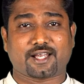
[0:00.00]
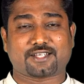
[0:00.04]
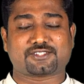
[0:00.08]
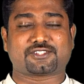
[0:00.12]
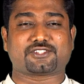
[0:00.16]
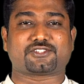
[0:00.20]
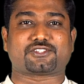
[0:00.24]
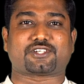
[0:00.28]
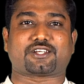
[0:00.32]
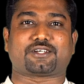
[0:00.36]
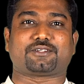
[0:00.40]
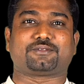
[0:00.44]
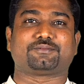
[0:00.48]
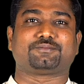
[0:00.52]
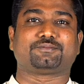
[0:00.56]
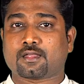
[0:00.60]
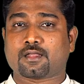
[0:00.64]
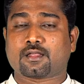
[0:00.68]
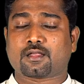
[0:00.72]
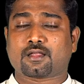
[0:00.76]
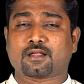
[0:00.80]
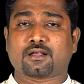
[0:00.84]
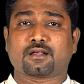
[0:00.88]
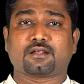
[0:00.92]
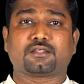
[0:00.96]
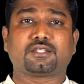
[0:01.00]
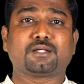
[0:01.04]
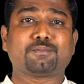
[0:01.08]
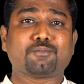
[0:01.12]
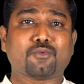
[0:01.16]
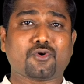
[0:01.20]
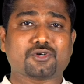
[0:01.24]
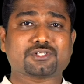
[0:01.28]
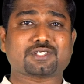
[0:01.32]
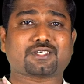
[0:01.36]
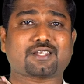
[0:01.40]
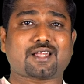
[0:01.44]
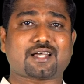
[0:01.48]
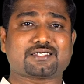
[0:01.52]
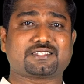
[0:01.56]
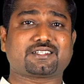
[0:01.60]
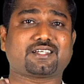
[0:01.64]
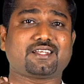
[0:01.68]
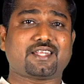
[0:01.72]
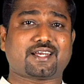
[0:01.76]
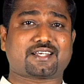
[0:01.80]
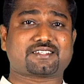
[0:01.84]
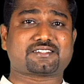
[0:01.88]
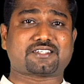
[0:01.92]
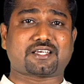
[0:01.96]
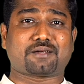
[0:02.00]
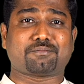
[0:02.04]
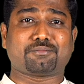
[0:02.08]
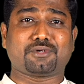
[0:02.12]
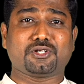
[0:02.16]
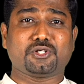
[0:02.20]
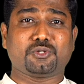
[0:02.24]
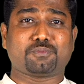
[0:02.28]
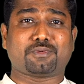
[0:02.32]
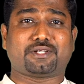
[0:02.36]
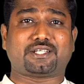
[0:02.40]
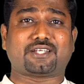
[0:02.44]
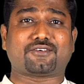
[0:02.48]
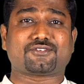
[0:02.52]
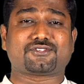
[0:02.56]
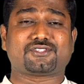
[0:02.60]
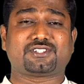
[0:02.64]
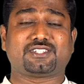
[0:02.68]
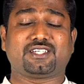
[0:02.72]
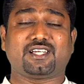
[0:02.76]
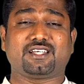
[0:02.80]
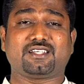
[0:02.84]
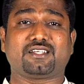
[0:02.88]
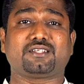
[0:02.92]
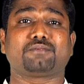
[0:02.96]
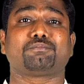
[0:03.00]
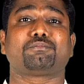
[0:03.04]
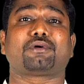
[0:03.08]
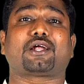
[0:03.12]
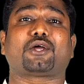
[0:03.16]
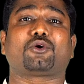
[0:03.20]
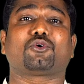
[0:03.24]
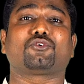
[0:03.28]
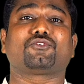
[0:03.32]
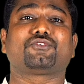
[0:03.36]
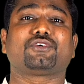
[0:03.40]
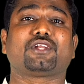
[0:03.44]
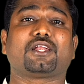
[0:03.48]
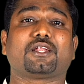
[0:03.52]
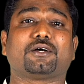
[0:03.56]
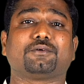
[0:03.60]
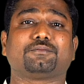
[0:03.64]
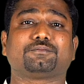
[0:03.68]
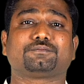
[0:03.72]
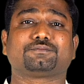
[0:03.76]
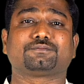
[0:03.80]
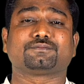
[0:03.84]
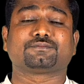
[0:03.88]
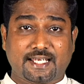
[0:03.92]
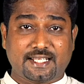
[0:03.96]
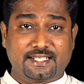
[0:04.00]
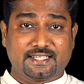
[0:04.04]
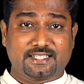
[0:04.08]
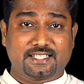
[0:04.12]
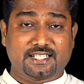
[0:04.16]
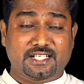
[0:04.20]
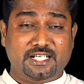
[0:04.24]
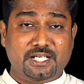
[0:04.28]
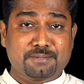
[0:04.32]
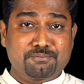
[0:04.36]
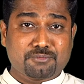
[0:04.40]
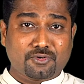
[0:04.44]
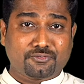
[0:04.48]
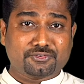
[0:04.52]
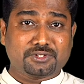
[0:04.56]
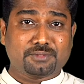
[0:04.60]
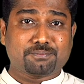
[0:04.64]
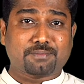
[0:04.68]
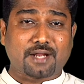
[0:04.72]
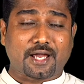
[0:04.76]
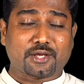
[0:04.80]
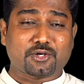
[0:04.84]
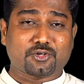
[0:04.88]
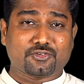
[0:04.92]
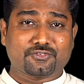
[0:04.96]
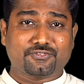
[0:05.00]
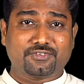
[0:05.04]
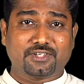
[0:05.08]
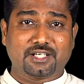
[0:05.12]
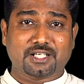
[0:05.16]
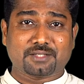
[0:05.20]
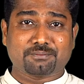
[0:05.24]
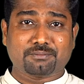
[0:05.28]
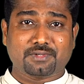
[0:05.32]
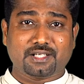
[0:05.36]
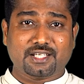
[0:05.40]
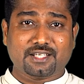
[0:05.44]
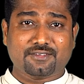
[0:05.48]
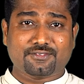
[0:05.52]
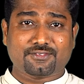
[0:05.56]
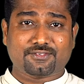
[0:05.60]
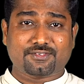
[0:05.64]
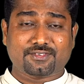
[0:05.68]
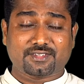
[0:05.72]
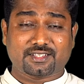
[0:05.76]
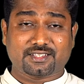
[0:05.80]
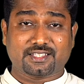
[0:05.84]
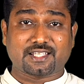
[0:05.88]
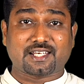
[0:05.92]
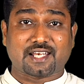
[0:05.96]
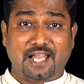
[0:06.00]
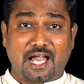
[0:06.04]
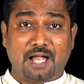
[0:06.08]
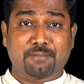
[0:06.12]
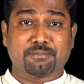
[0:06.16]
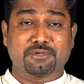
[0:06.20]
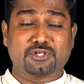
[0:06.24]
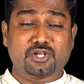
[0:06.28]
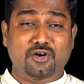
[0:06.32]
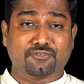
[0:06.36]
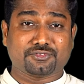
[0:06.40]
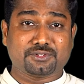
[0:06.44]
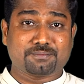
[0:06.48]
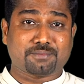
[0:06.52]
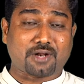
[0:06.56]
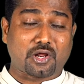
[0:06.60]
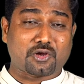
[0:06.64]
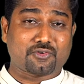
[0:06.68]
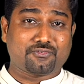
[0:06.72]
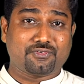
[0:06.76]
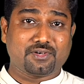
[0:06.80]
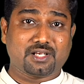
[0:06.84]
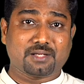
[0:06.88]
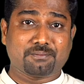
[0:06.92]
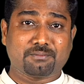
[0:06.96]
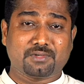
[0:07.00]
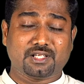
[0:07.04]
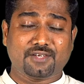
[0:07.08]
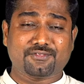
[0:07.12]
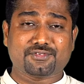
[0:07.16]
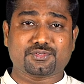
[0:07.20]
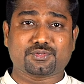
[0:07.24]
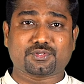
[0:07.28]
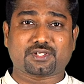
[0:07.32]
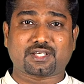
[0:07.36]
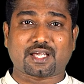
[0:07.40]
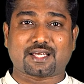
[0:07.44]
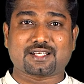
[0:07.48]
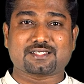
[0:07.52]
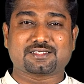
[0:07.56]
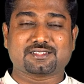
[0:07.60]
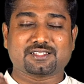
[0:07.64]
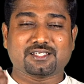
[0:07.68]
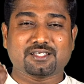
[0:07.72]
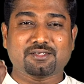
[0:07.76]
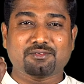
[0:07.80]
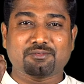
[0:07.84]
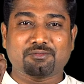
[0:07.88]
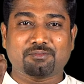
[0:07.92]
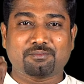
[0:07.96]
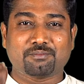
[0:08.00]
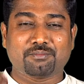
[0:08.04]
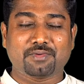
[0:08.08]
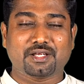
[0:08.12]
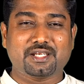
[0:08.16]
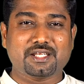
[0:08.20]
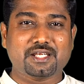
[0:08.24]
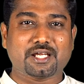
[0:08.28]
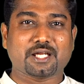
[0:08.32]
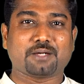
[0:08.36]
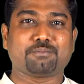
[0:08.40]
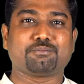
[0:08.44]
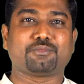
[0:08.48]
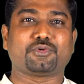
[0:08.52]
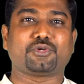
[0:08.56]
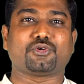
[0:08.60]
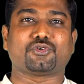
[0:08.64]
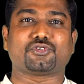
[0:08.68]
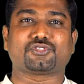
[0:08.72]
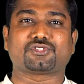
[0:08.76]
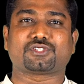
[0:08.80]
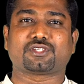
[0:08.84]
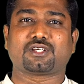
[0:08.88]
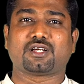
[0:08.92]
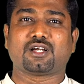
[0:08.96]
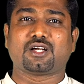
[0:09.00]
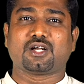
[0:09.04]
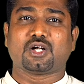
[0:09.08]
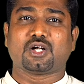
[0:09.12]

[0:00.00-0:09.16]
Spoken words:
etc. The most classical example you might have seen in bryophyllum. In the rim of the bryophyllum leaf, the lamina of the bryophyllum leaf, you can see many embryos.